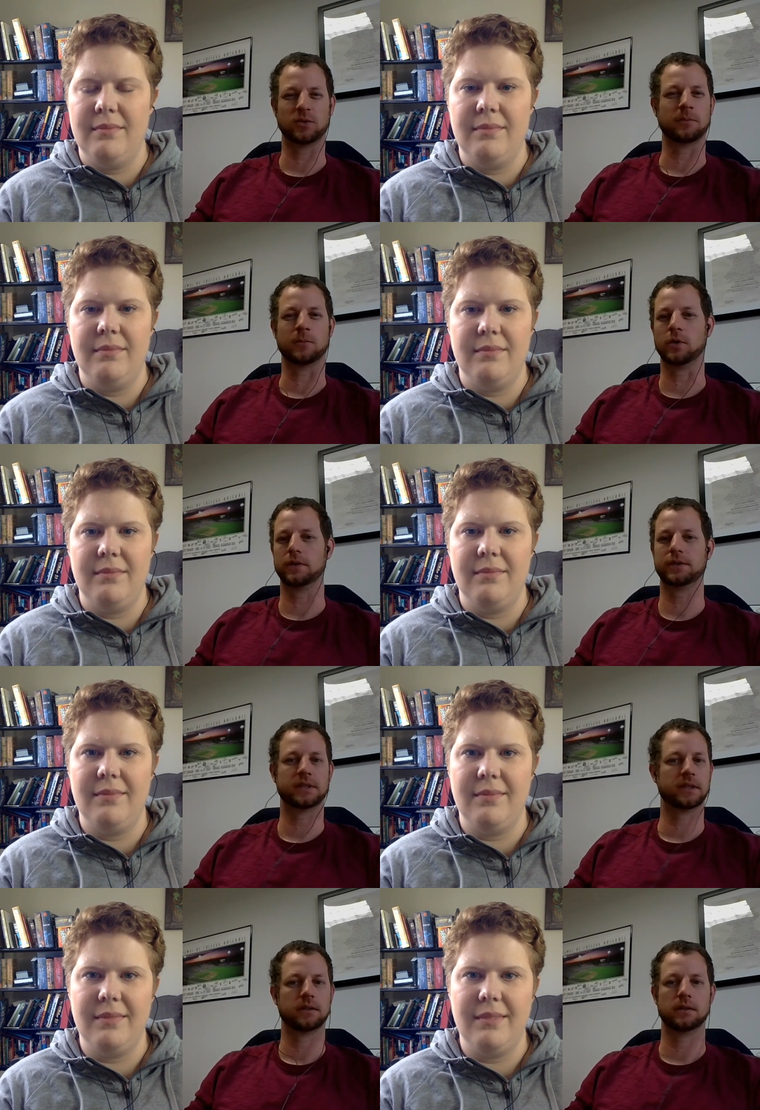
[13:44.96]
Speaker 1: sort of
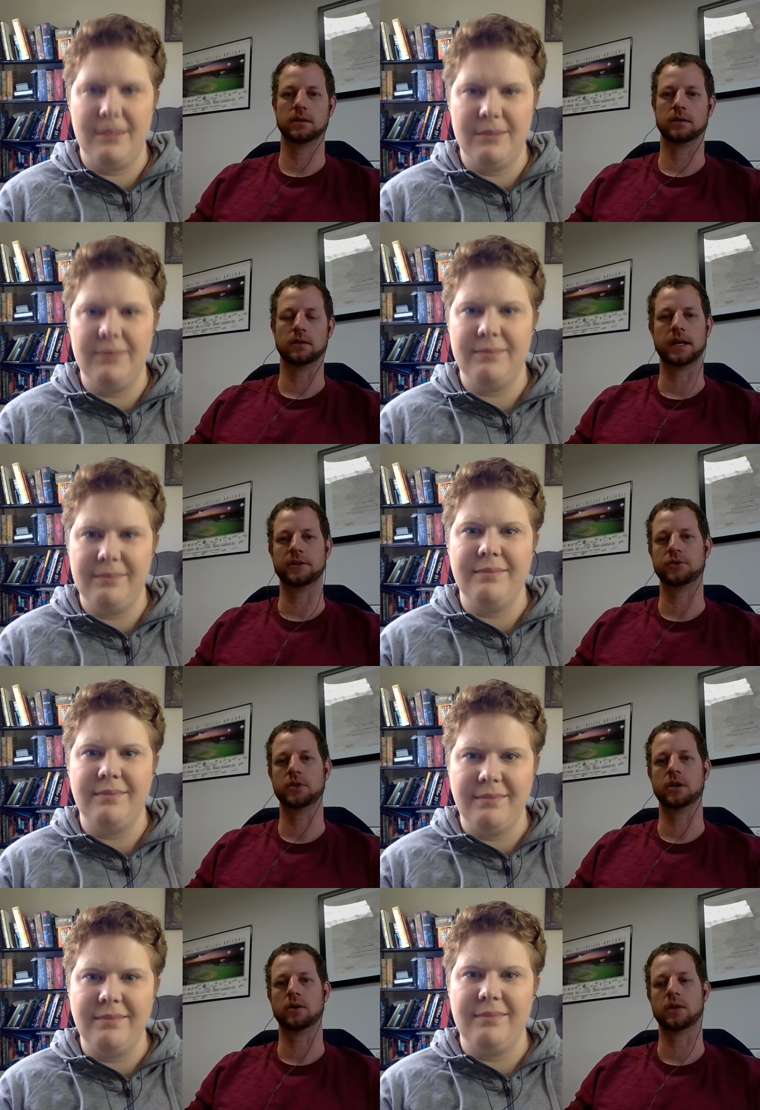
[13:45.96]
morphs as you
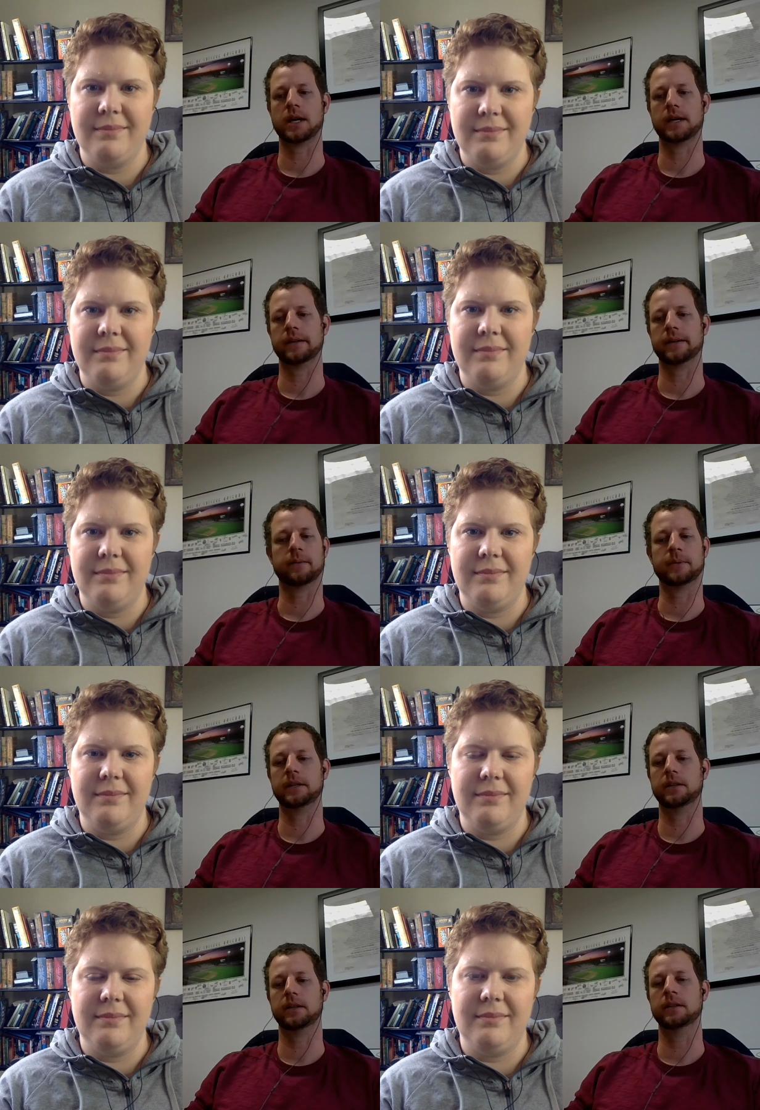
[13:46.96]
go, right? Like, I
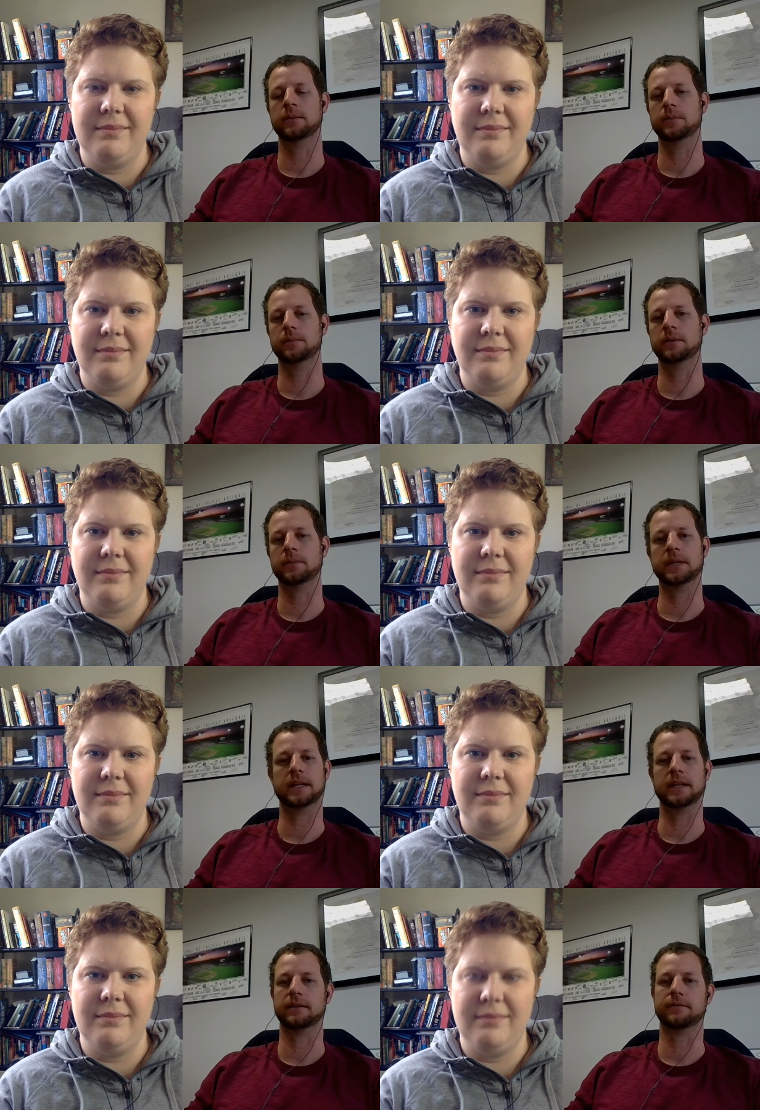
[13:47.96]
mean, in the in the
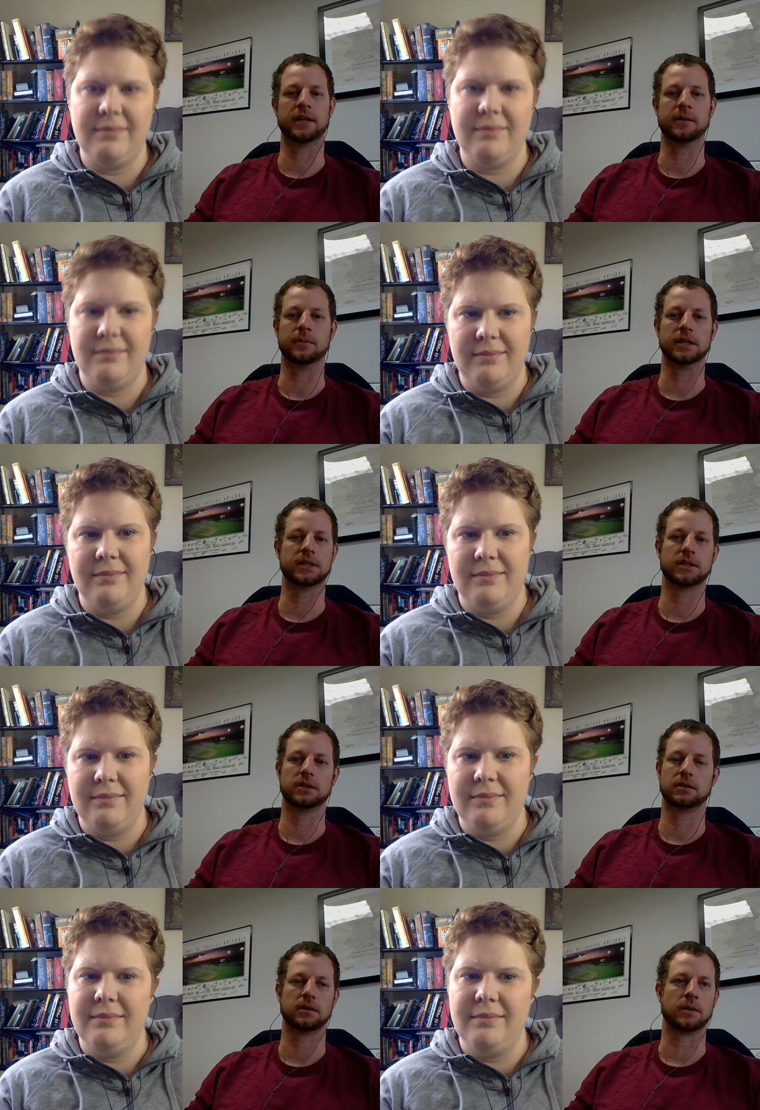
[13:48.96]
beginning, very
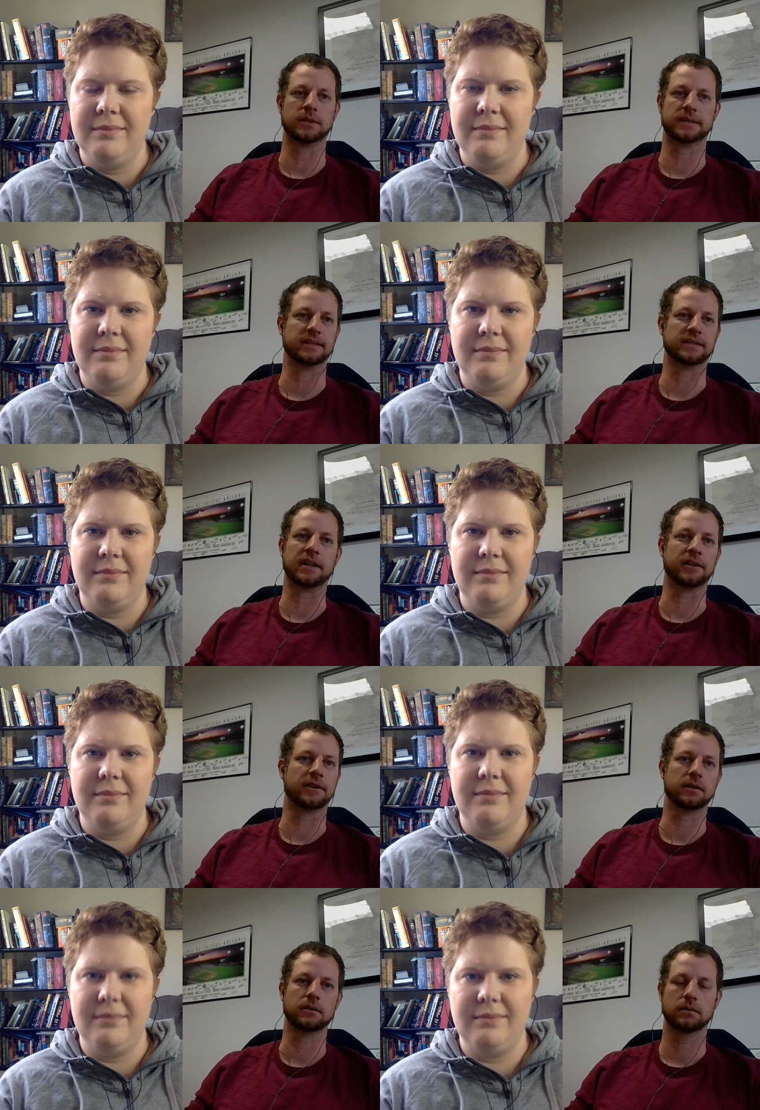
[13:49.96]
much I was a
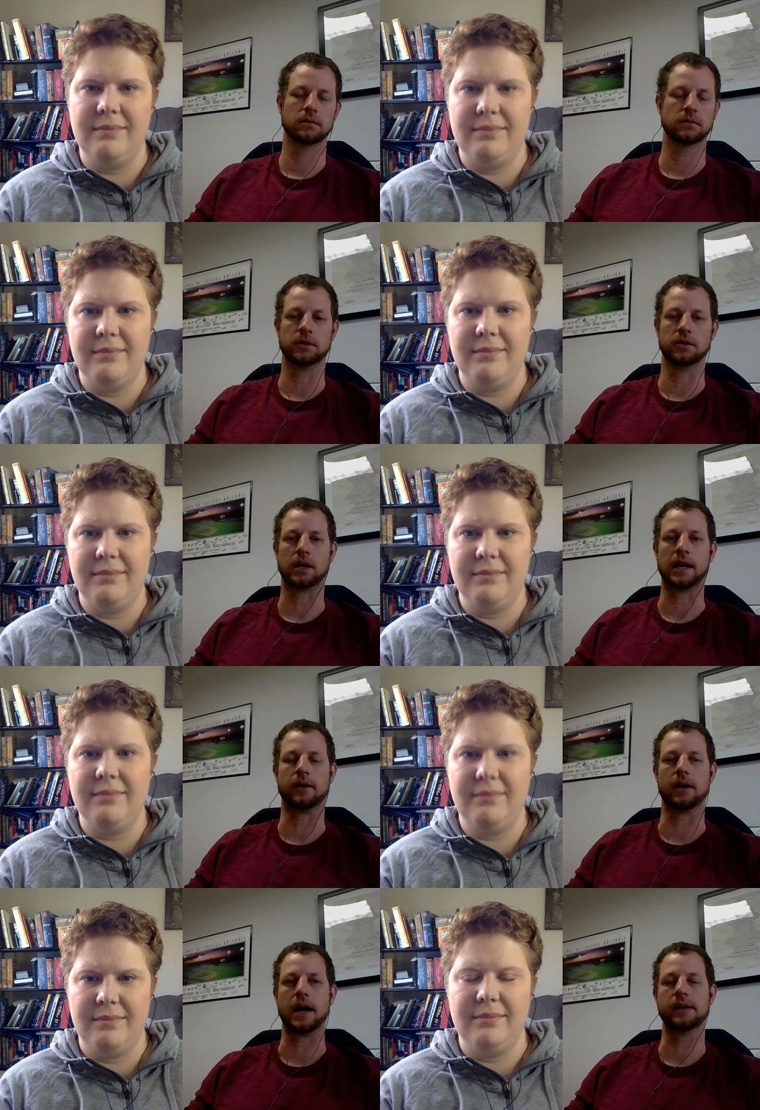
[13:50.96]
designer. You know,
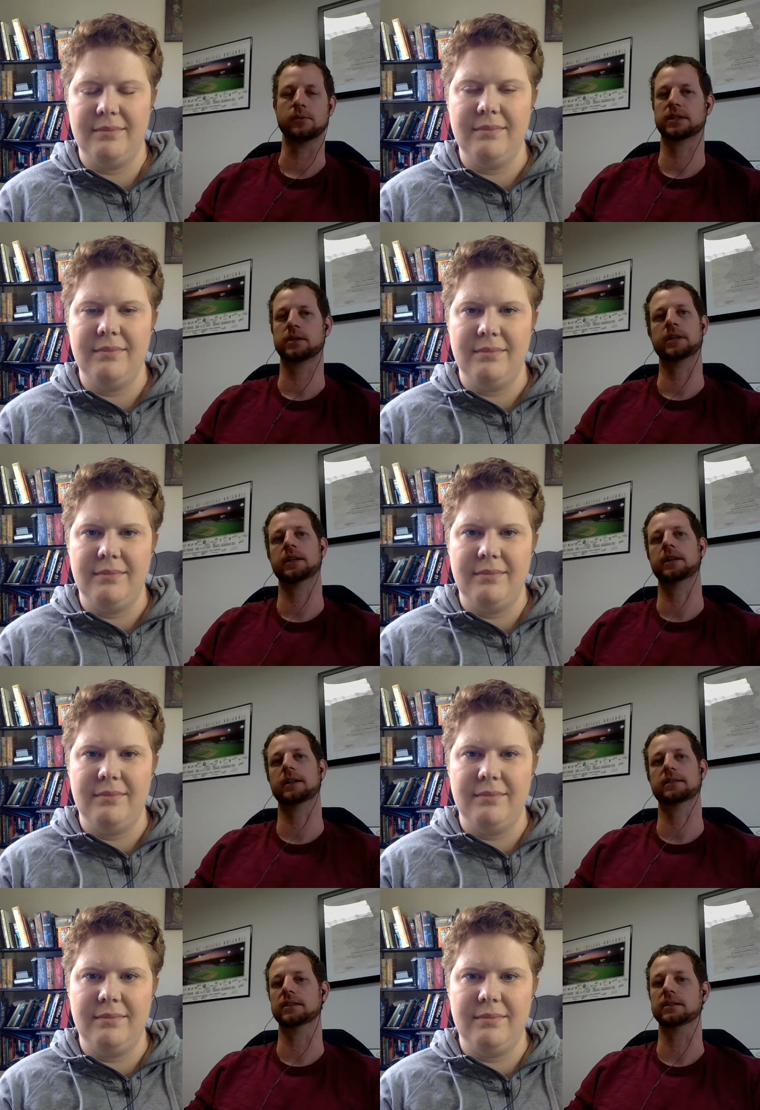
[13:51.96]
I I was coming at it
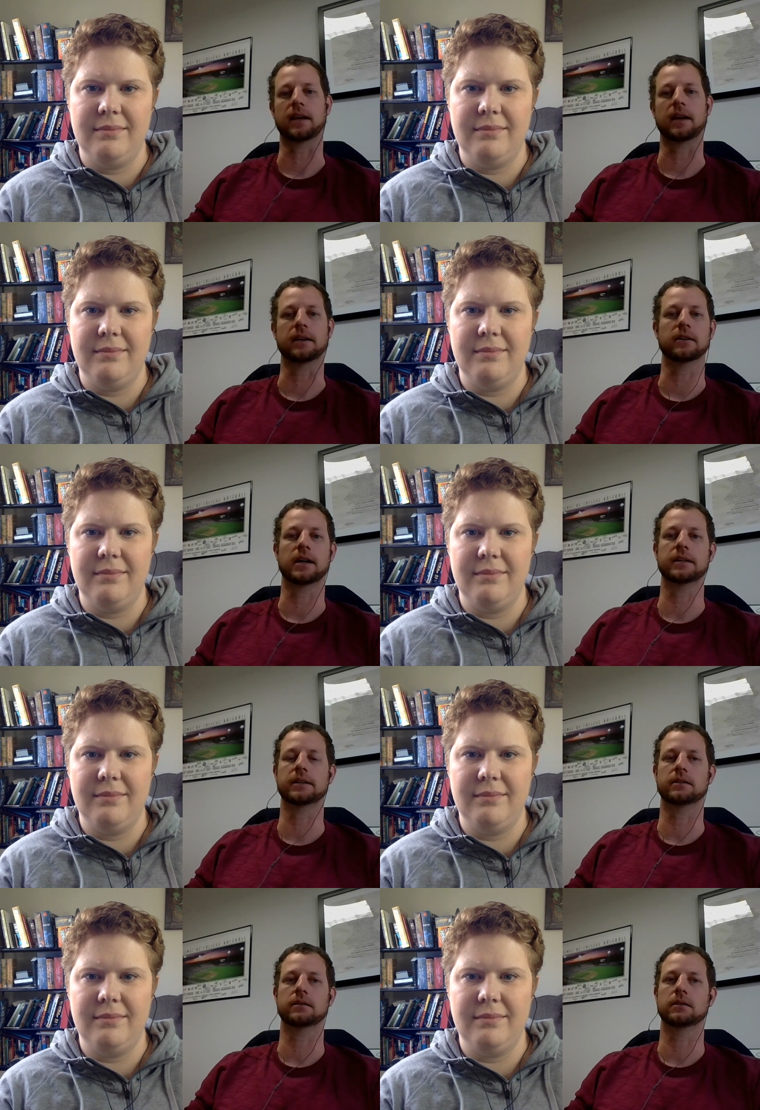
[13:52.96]
as a designer. I
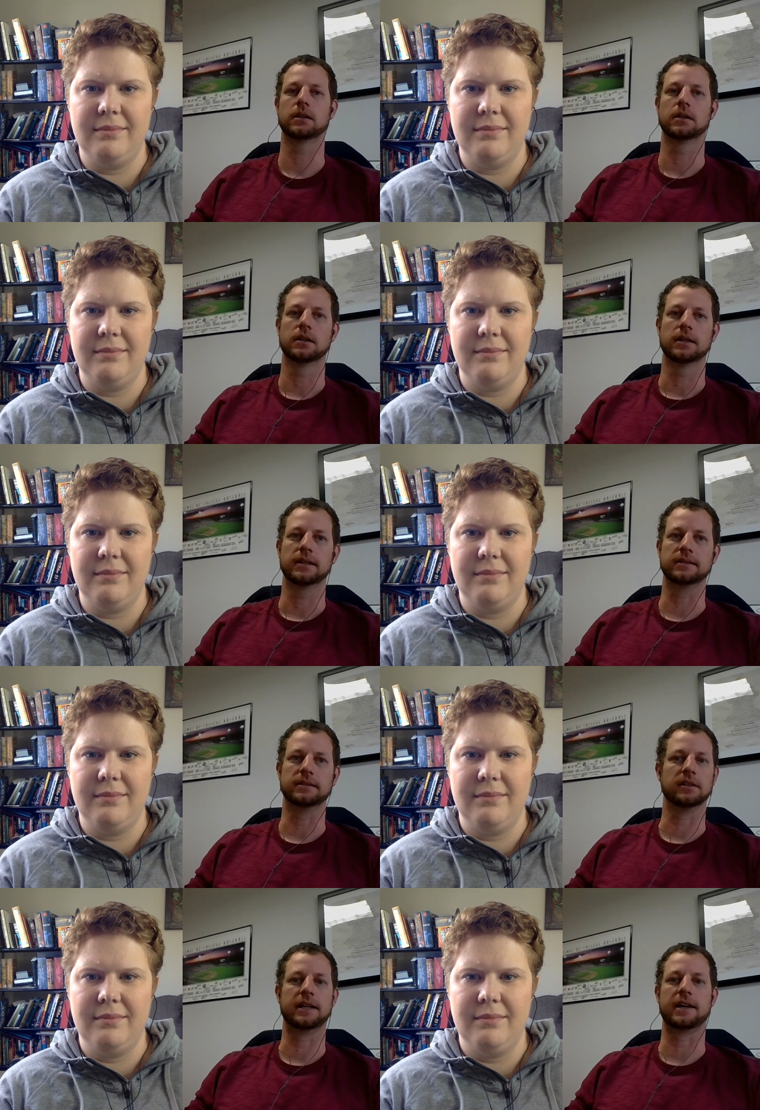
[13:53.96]
didn't
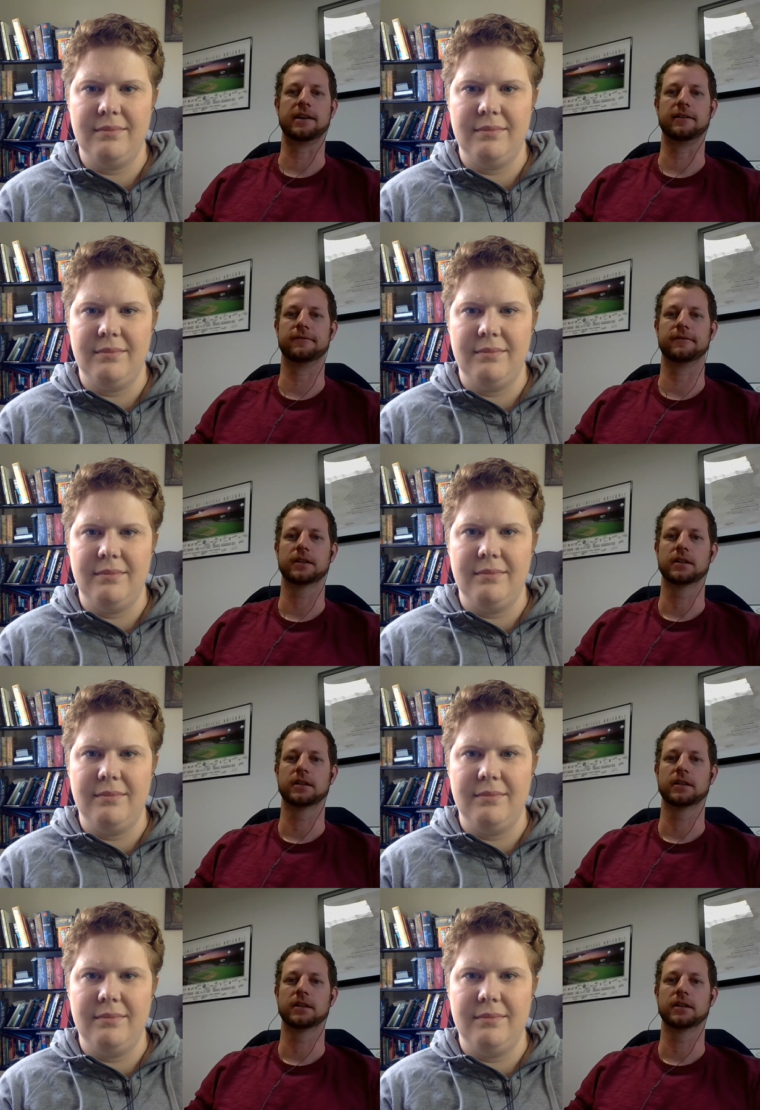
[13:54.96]
necessarily have